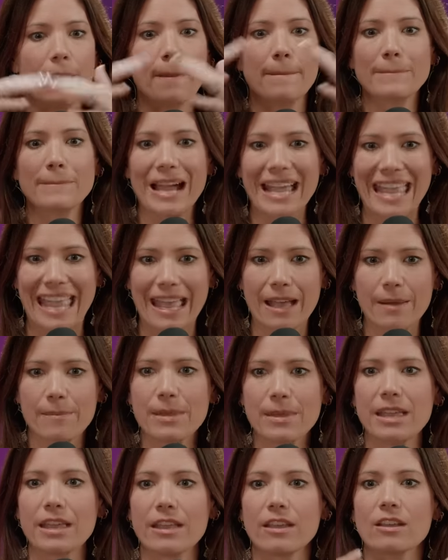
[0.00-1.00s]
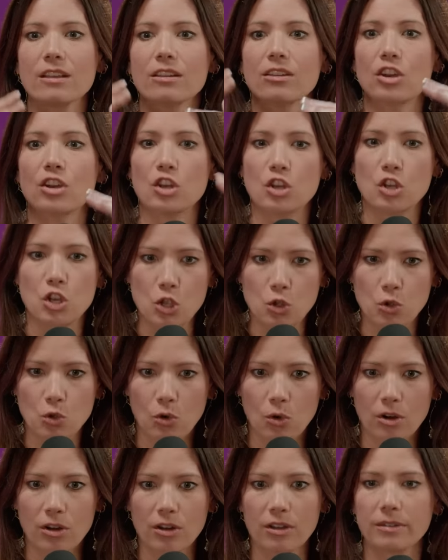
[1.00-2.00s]
Miami, New
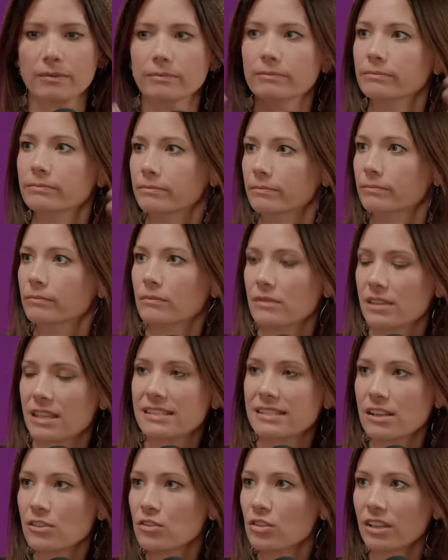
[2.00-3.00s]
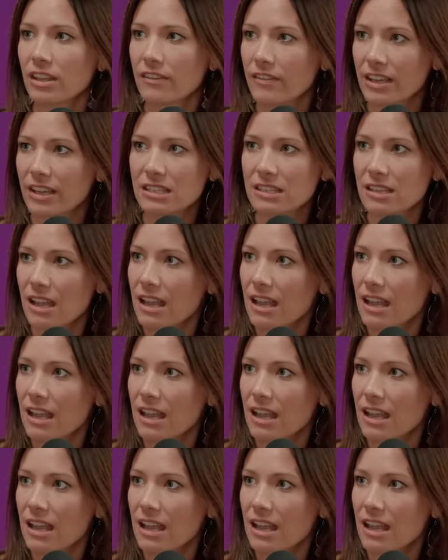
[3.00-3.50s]
York, the standard of living is